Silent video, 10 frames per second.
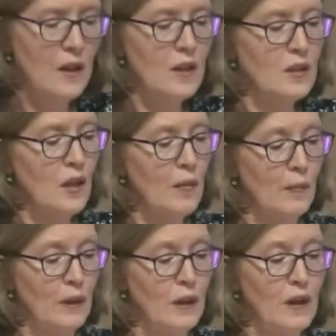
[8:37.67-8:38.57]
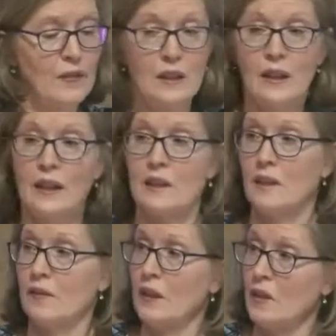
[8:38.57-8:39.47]
some of the
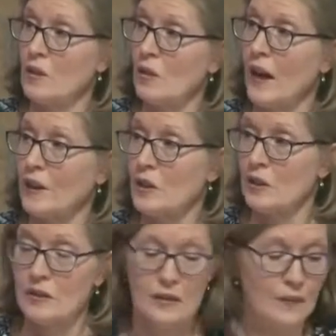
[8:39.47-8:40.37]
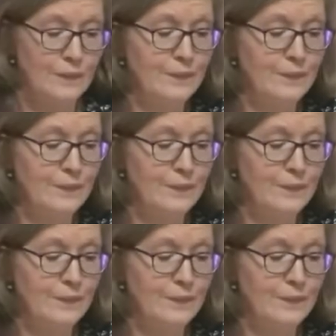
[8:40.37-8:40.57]
negative interactions.